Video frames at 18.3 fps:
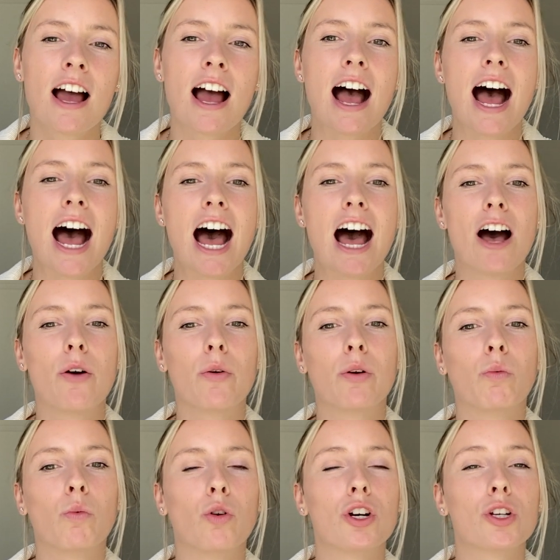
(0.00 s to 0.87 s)
how
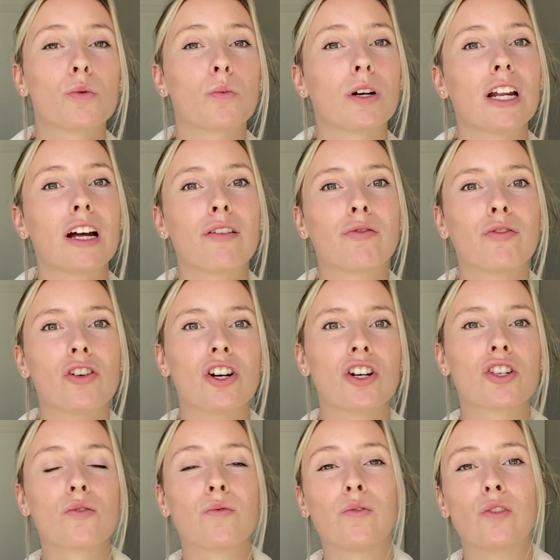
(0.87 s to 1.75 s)
it was when I
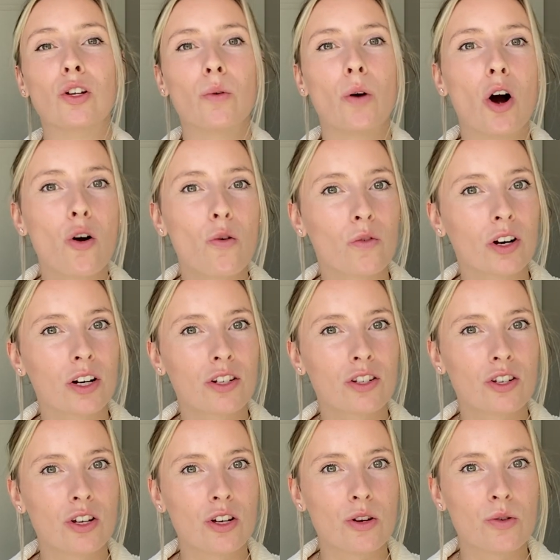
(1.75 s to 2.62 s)
first flew over
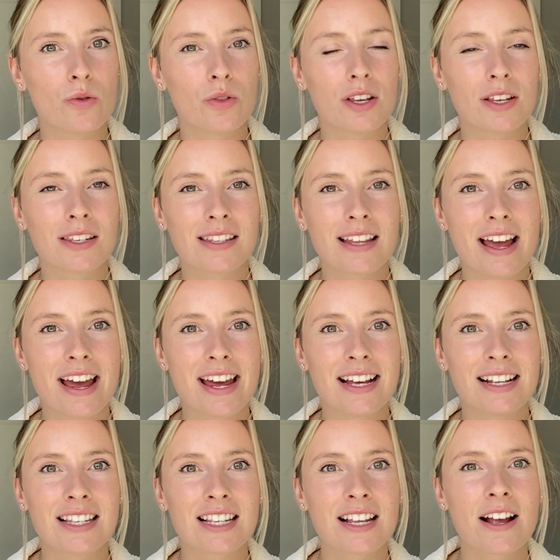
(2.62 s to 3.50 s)
to the
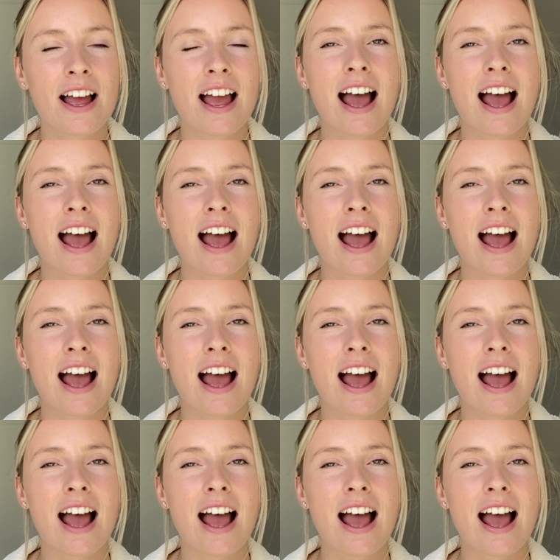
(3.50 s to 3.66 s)
States,